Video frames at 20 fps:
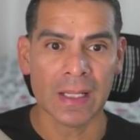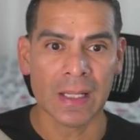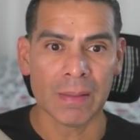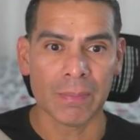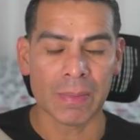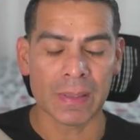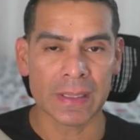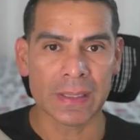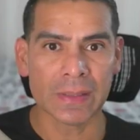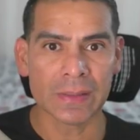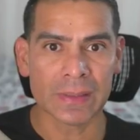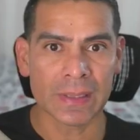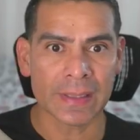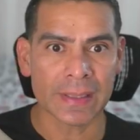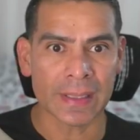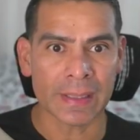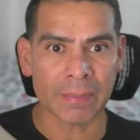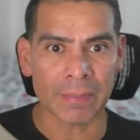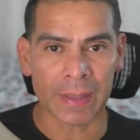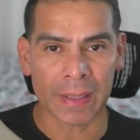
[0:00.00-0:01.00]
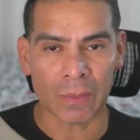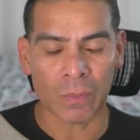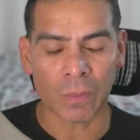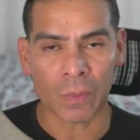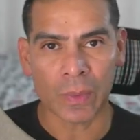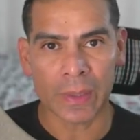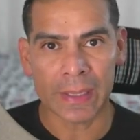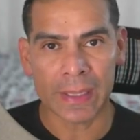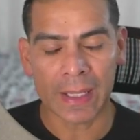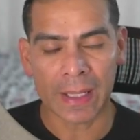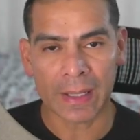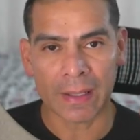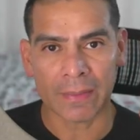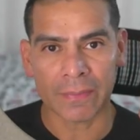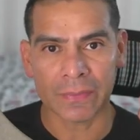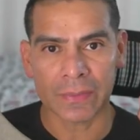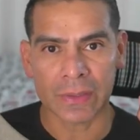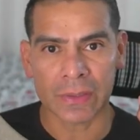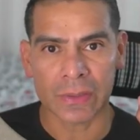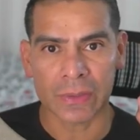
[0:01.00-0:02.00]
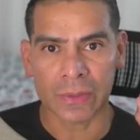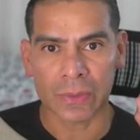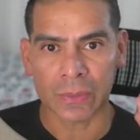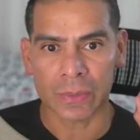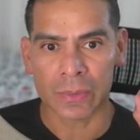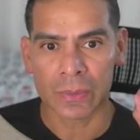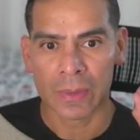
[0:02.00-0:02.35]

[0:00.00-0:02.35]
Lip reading: But here's the thing, man. We have to do